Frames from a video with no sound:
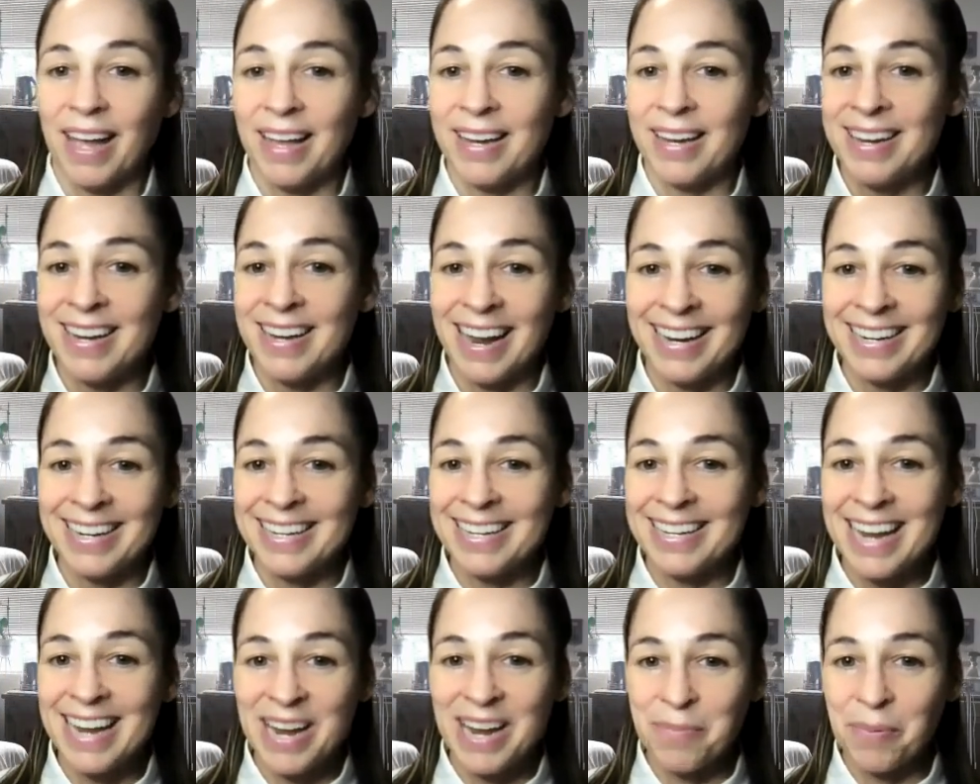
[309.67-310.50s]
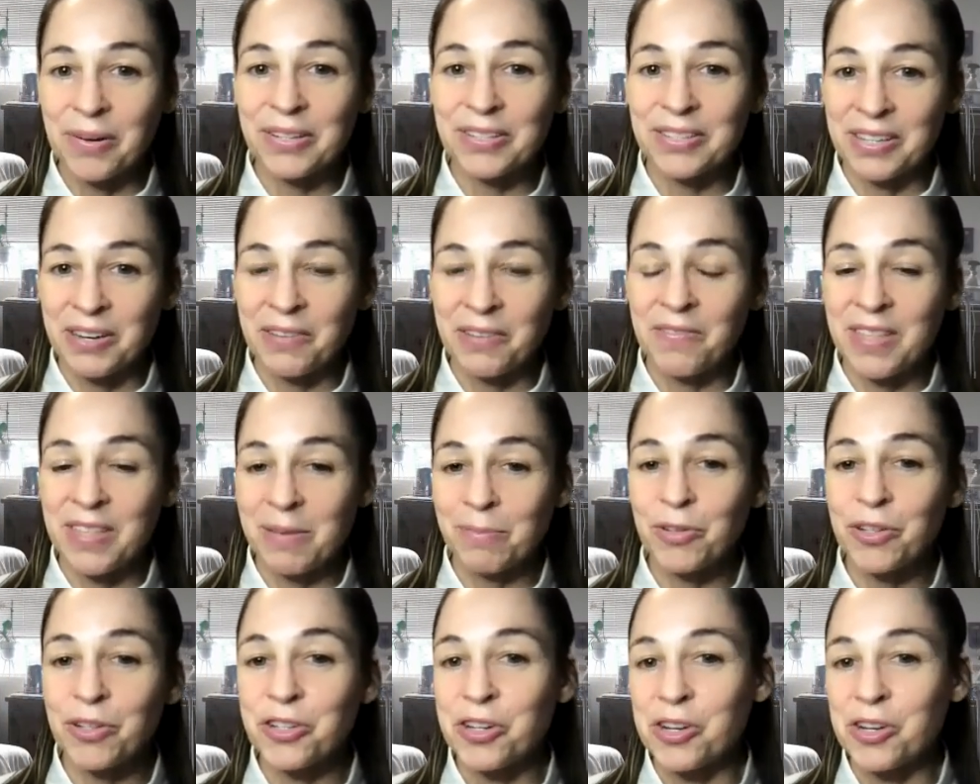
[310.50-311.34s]
98% of
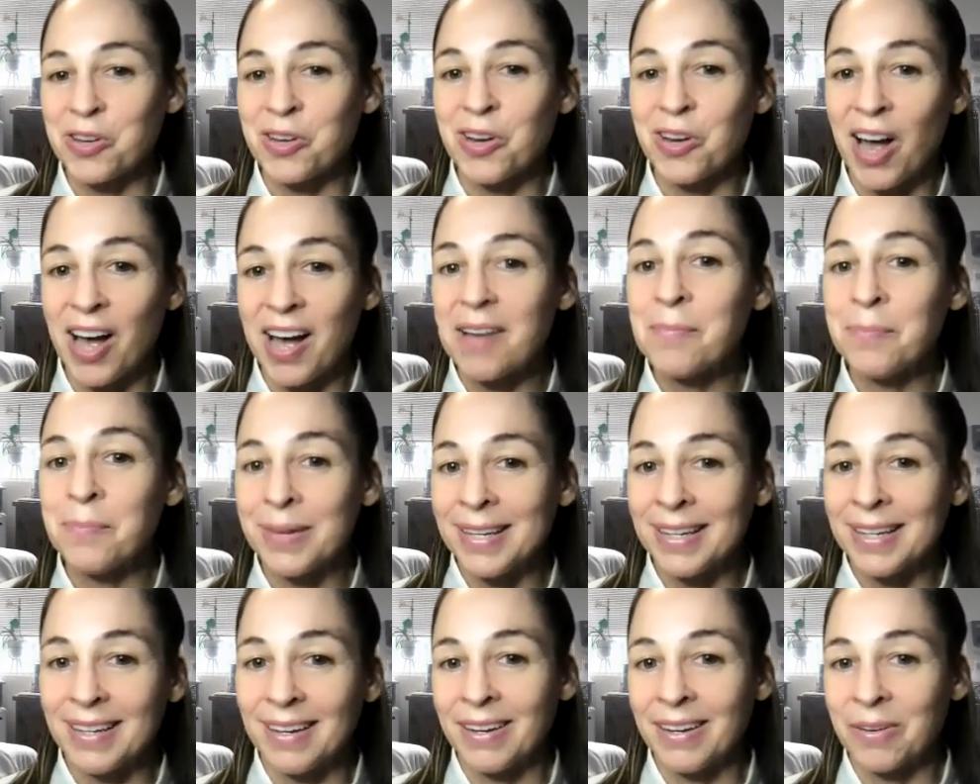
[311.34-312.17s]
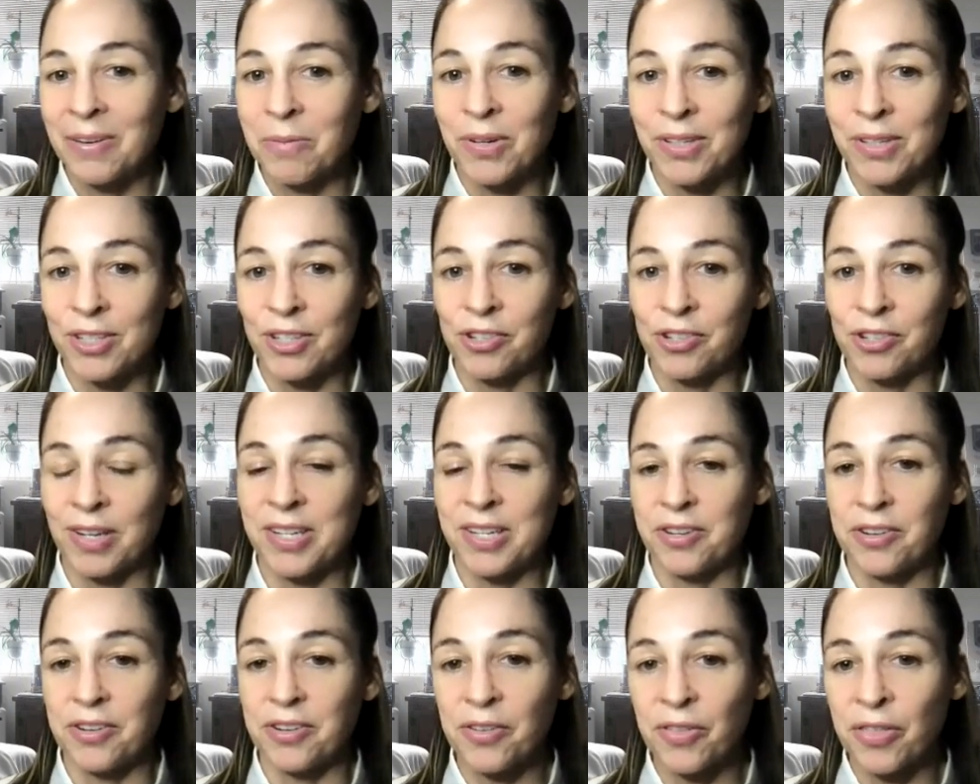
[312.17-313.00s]
them should not be in a
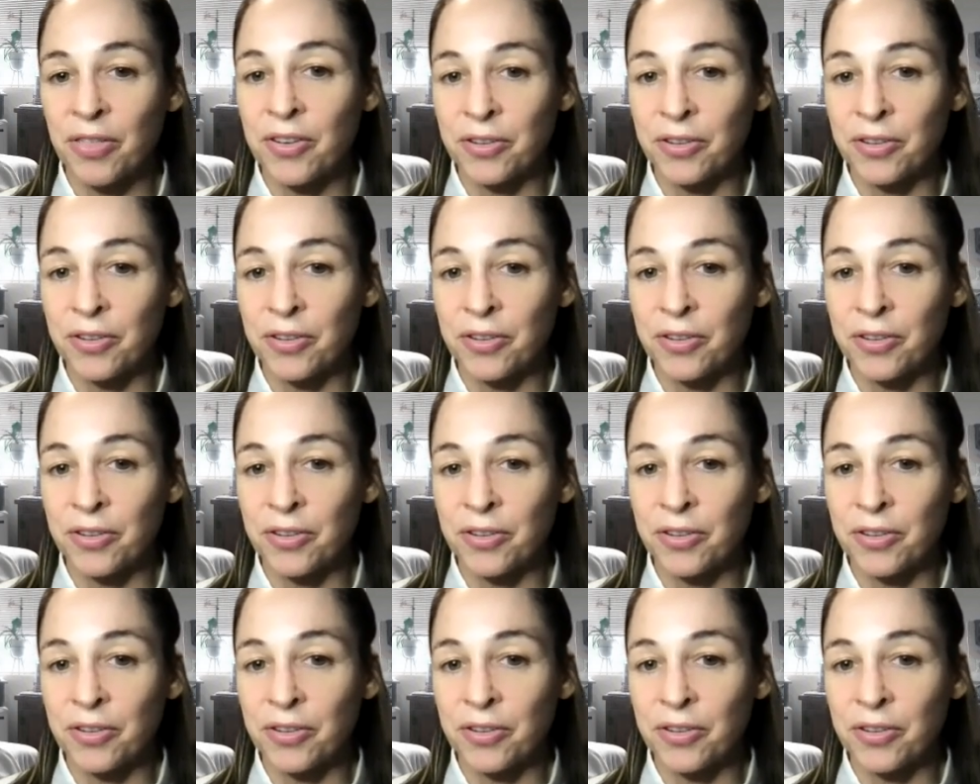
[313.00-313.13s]
moisturizer.